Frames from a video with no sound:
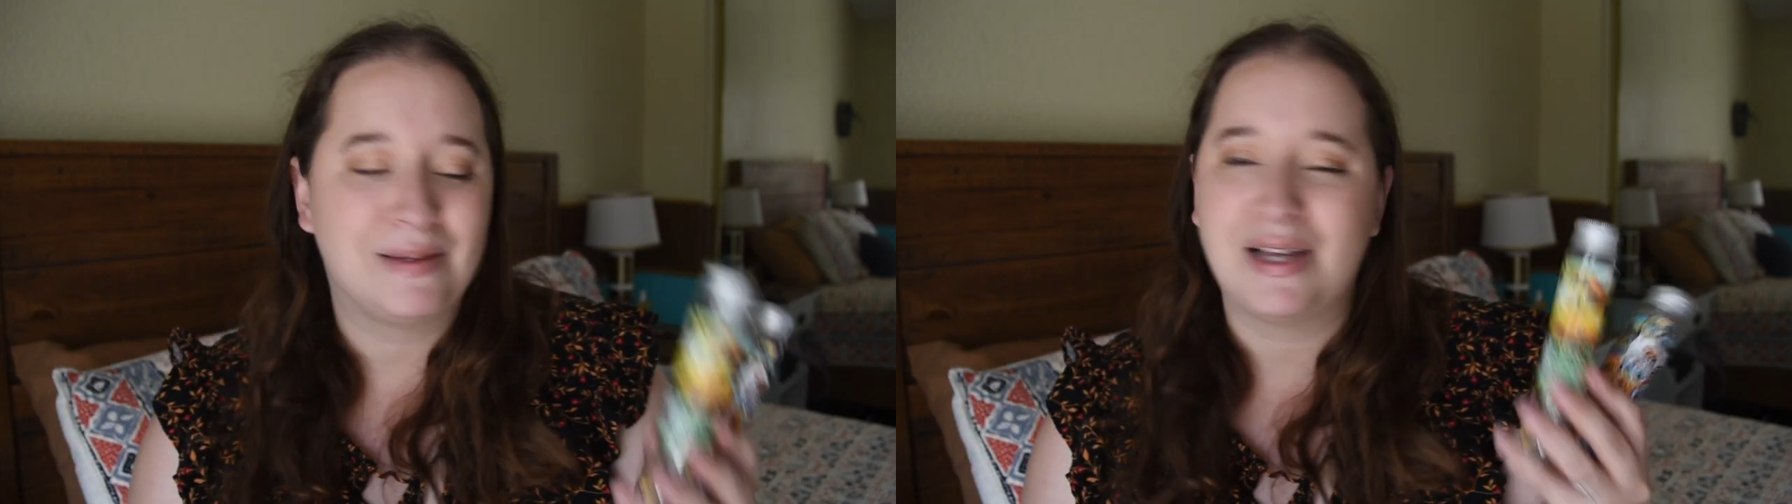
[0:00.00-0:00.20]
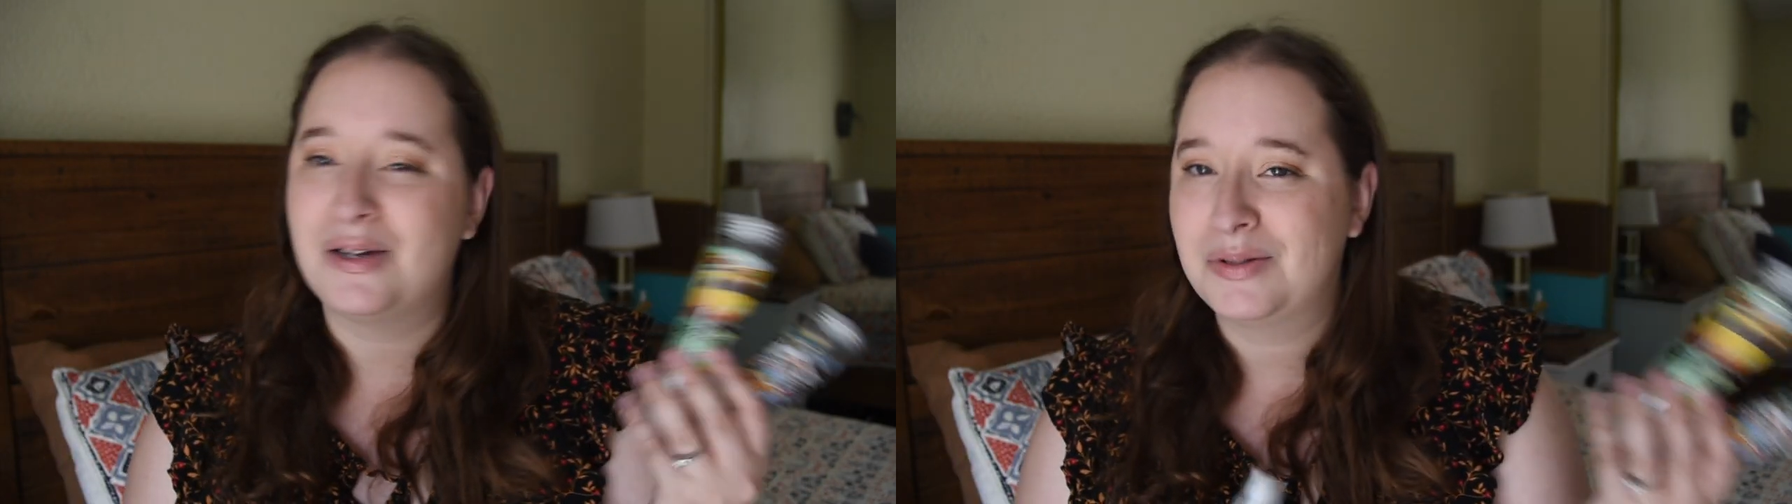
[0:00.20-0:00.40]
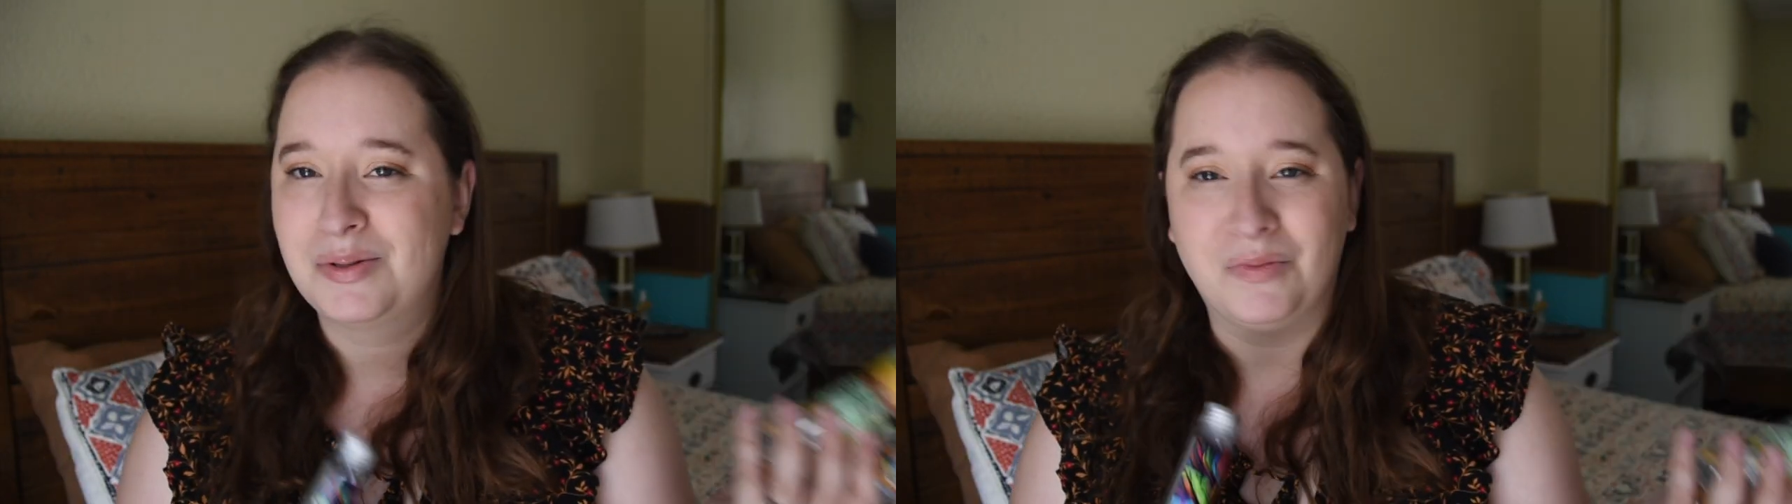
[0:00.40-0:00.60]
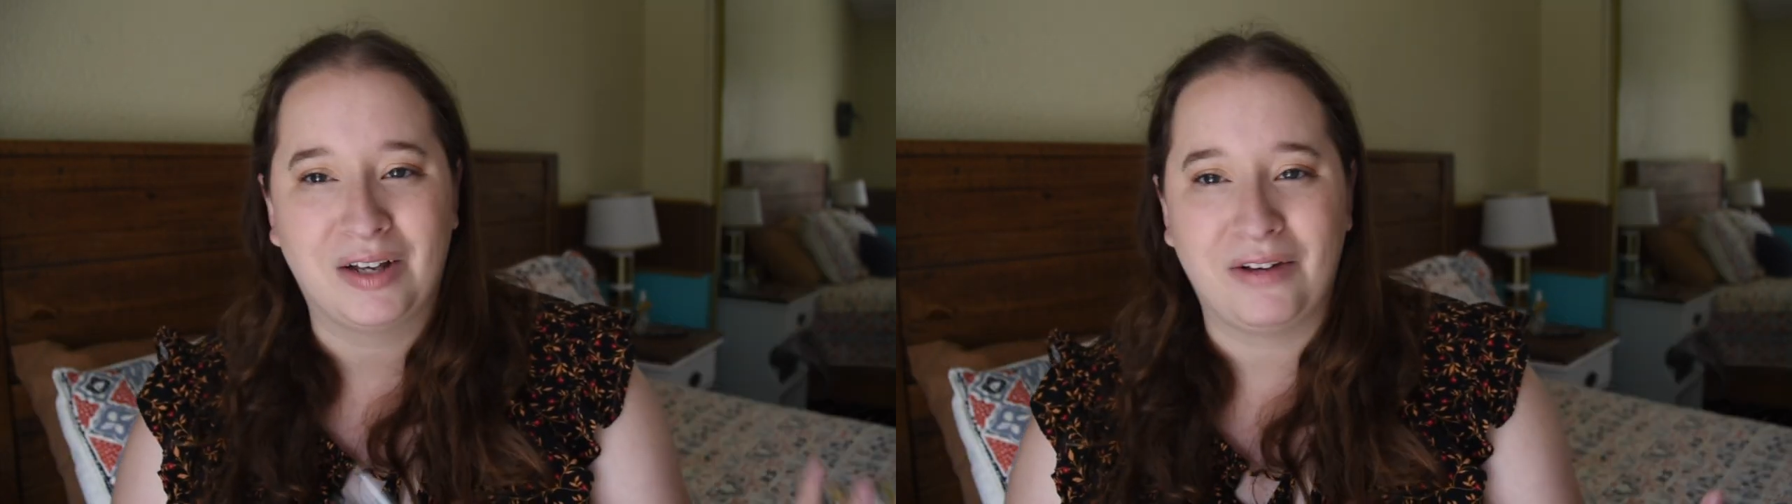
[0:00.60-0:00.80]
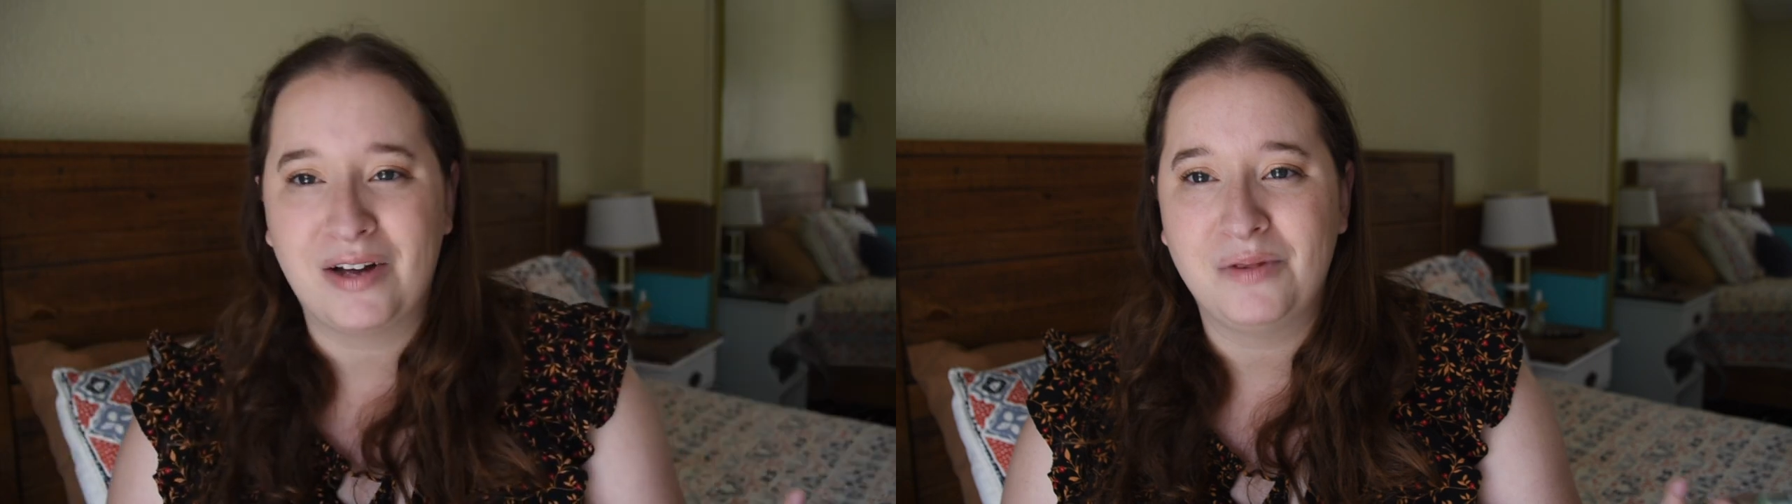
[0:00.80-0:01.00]
They also have some
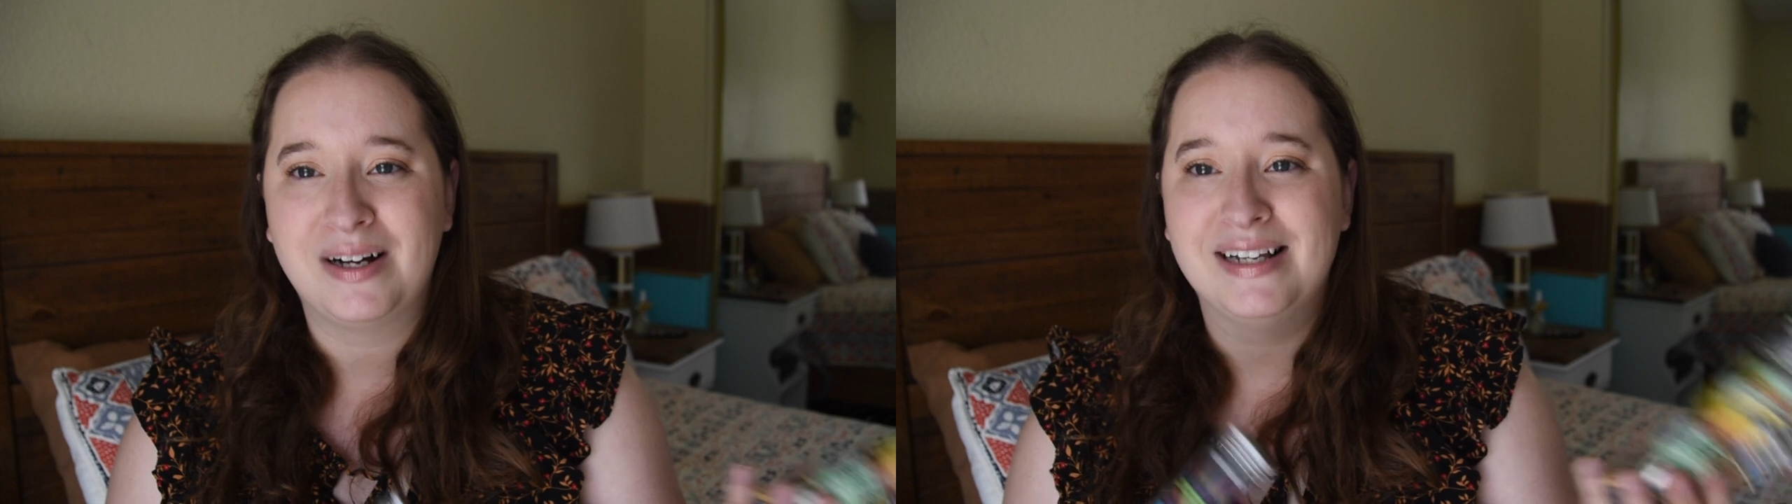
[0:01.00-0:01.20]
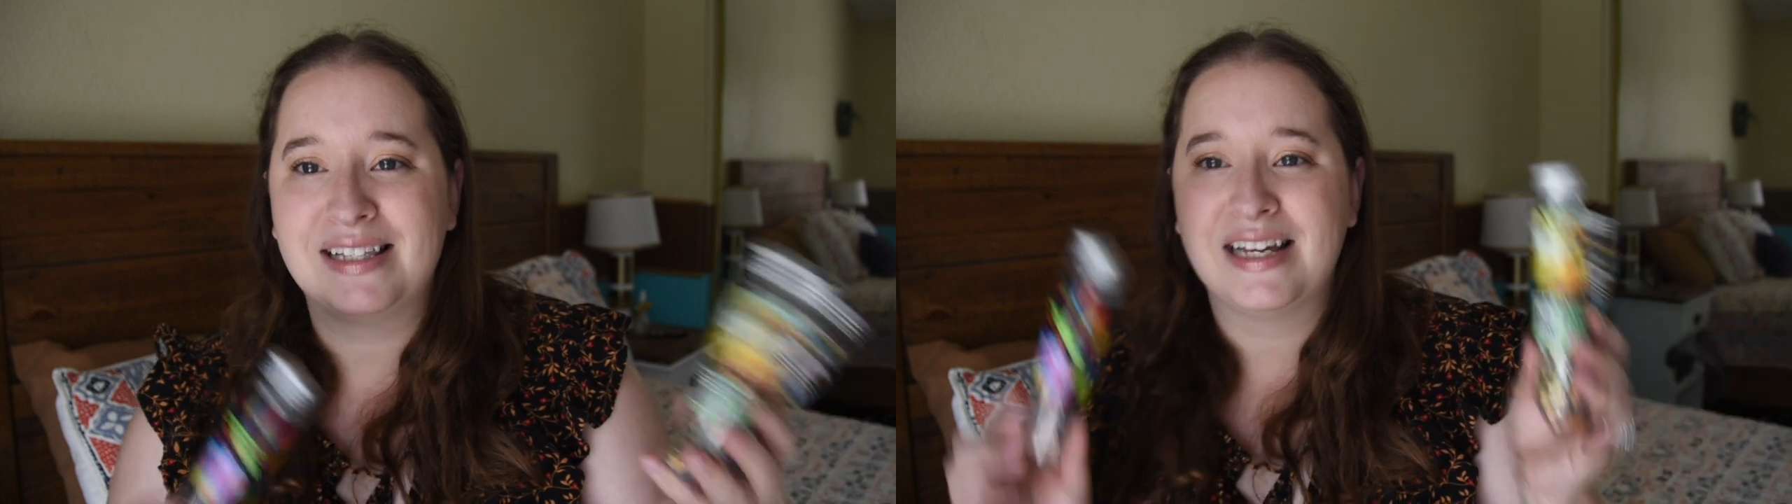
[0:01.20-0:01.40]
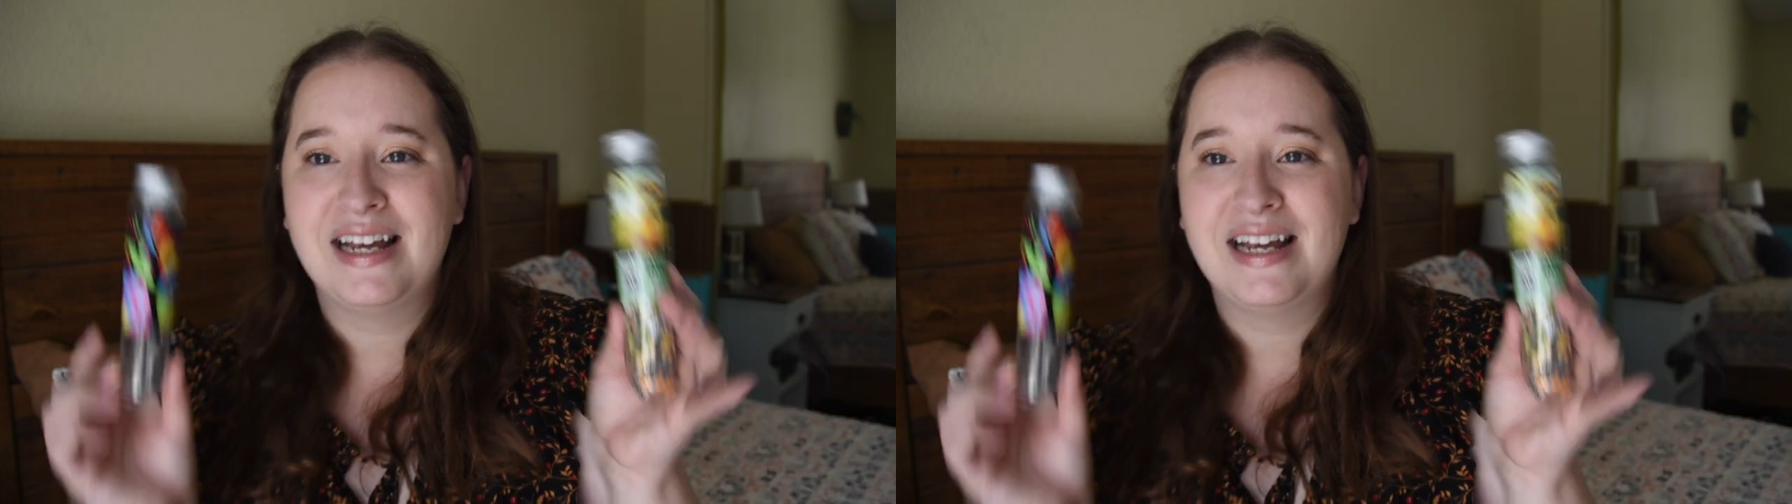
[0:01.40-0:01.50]
really fun ones.